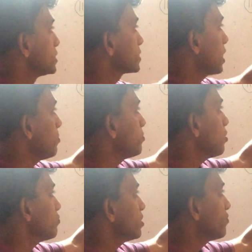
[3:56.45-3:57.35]
Sum
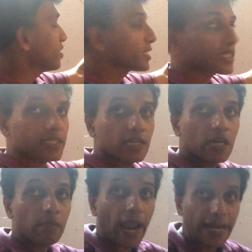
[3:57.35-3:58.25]
of the first
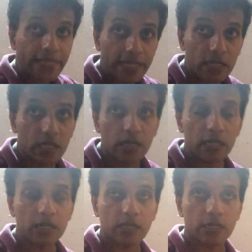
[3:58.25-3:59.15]
term and the
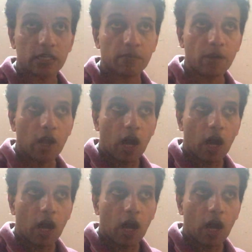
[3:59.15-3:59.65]
third term.